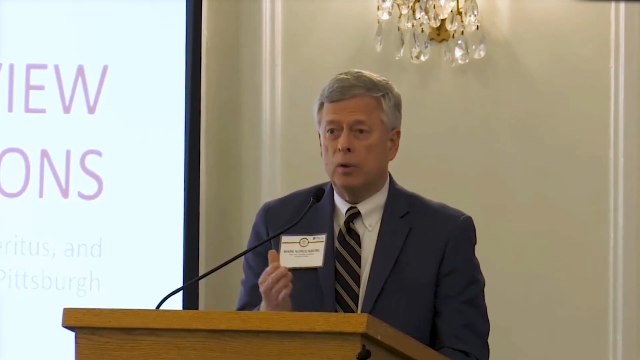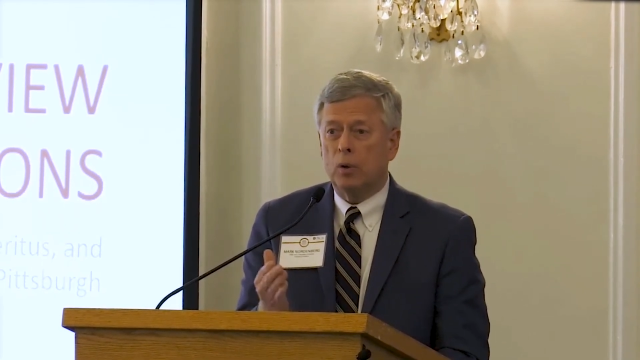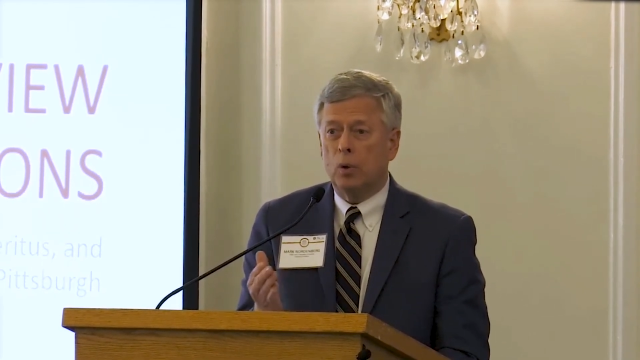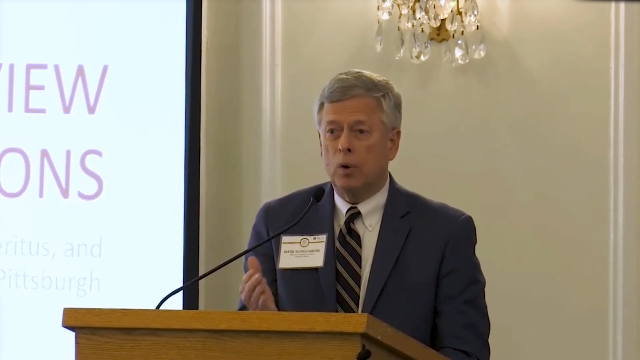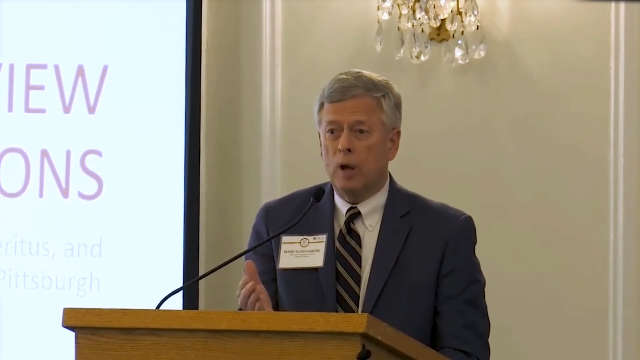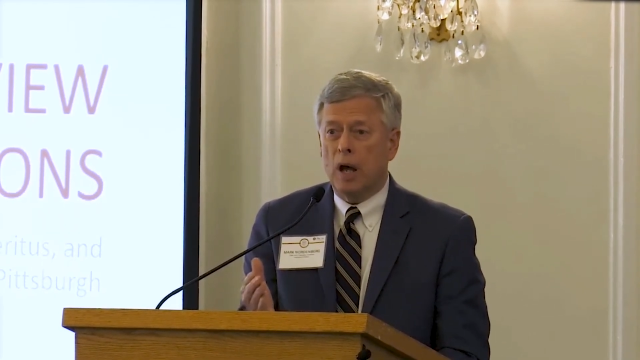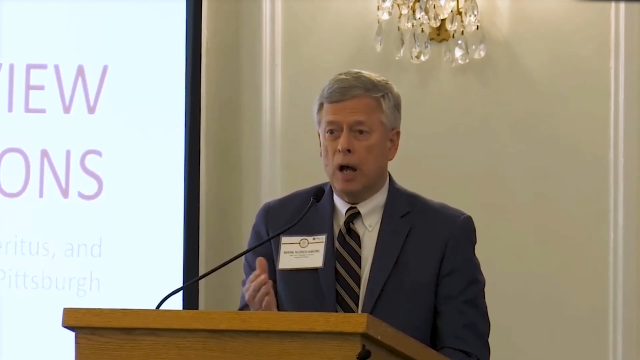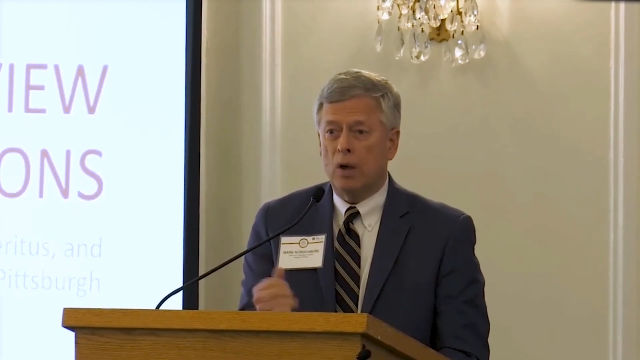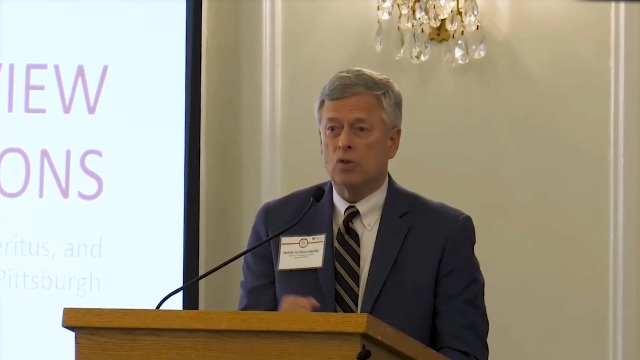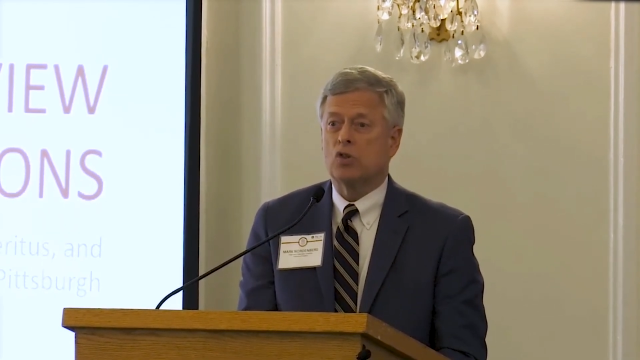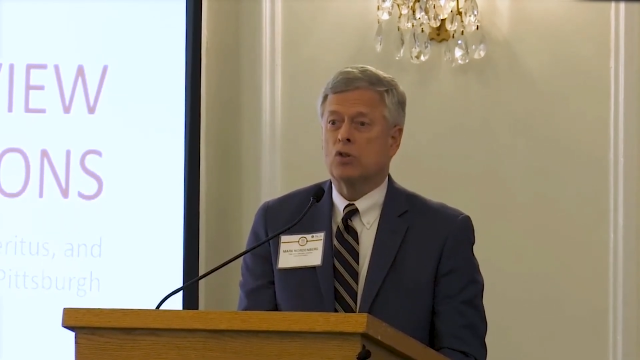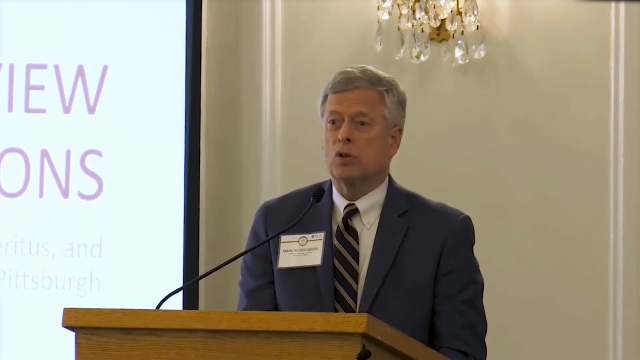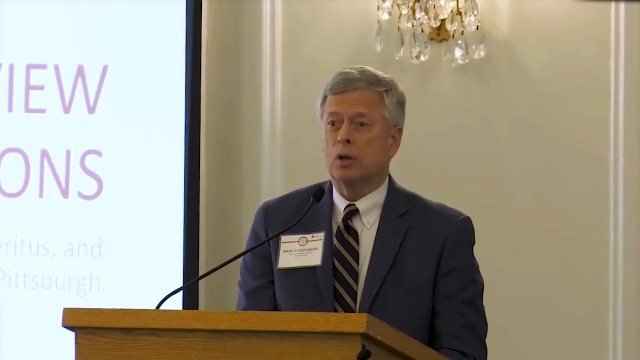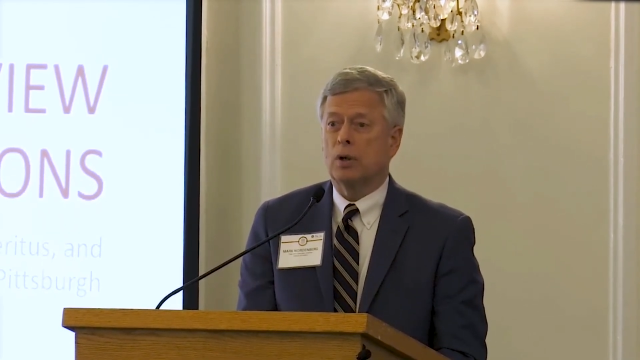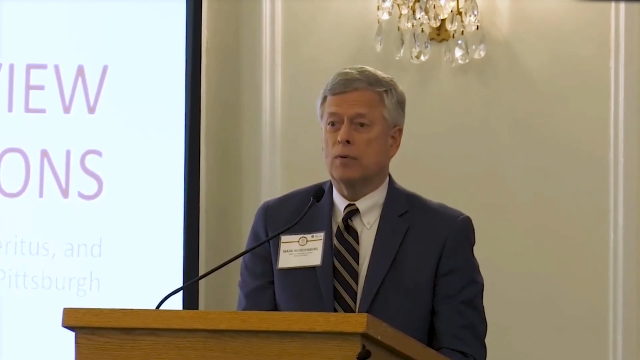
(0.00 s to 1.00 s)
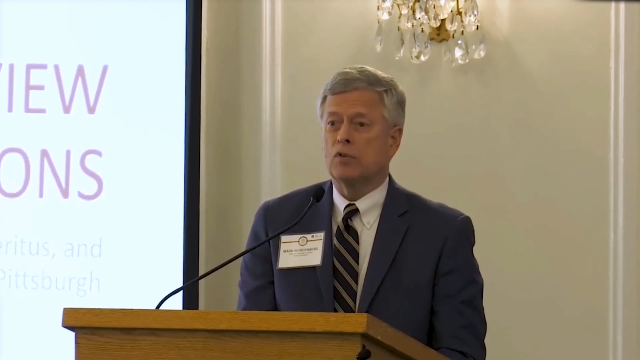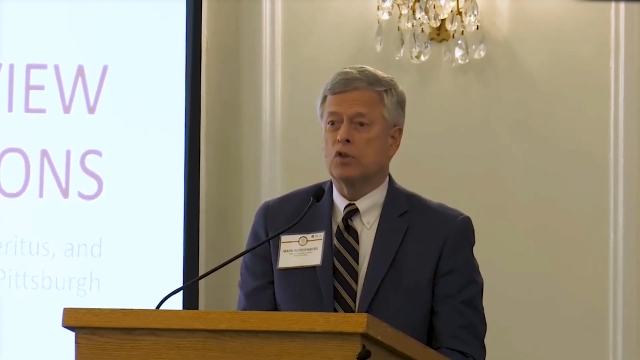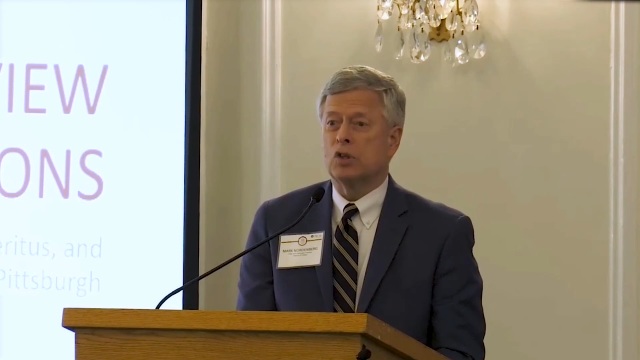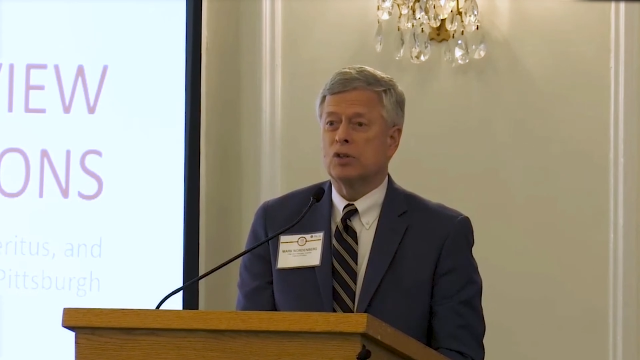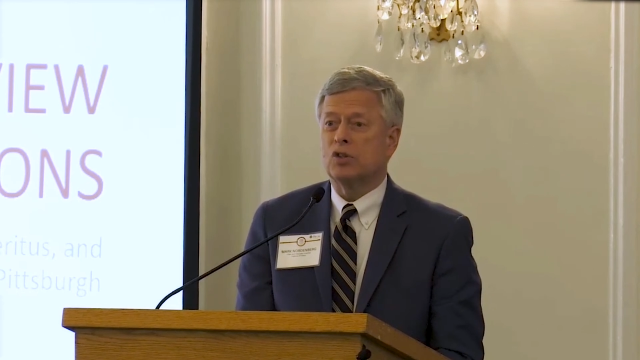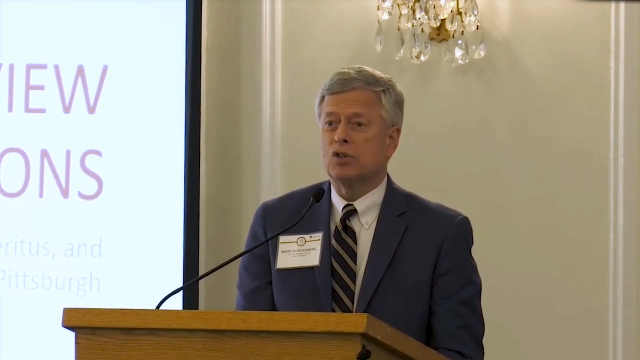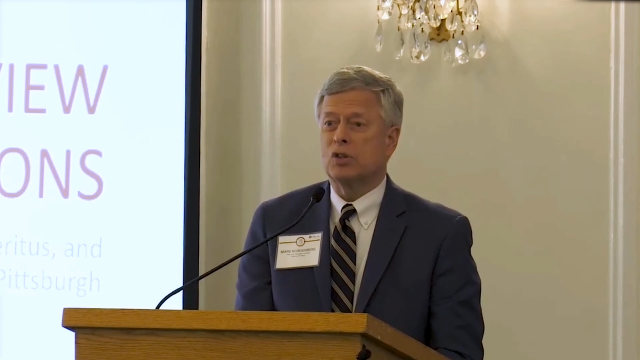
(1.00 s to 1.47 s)
who now serves
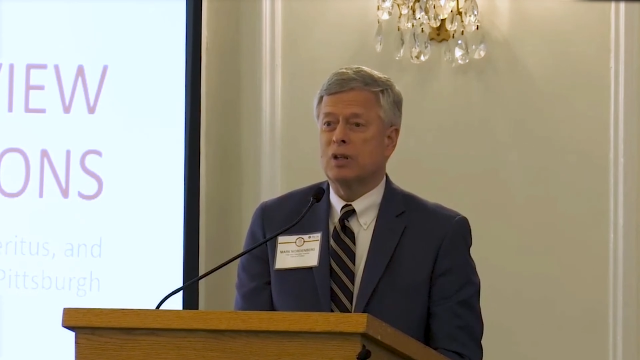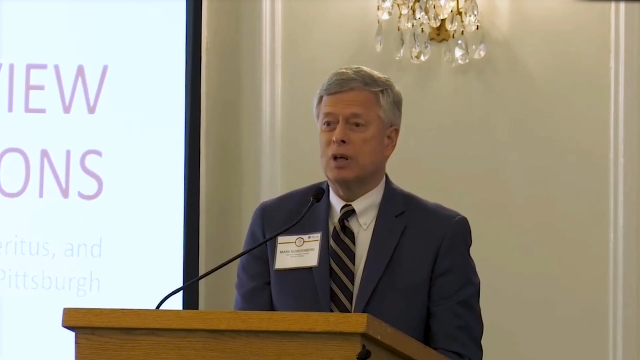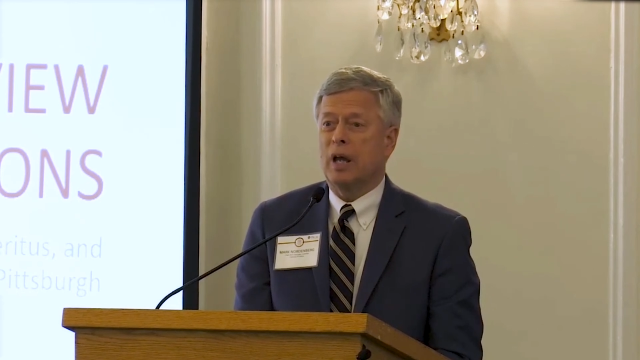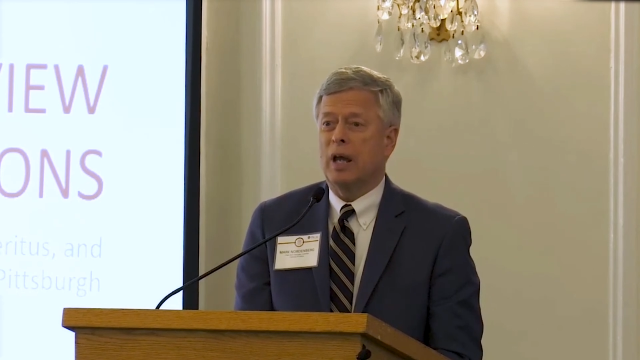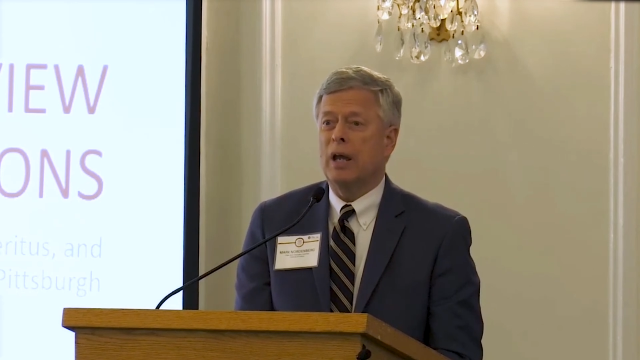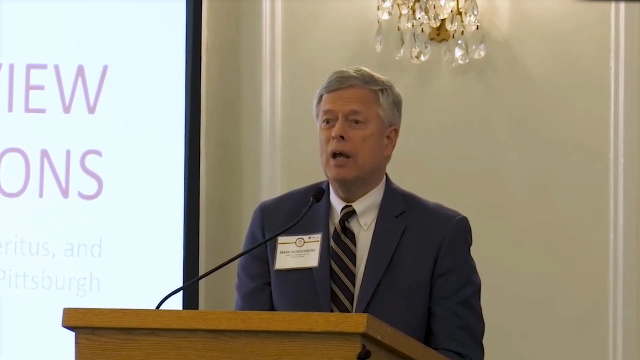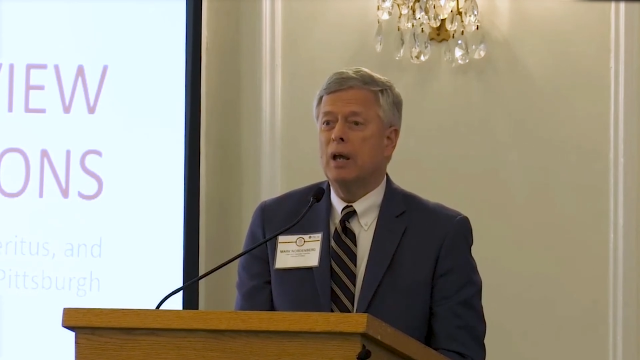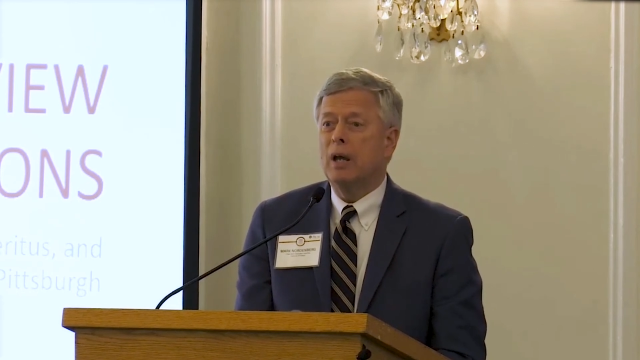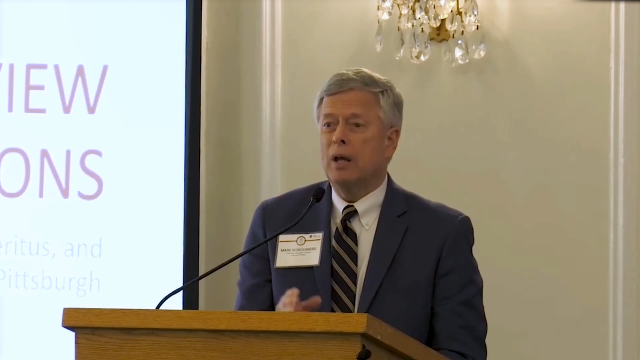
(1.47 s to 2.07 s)
as the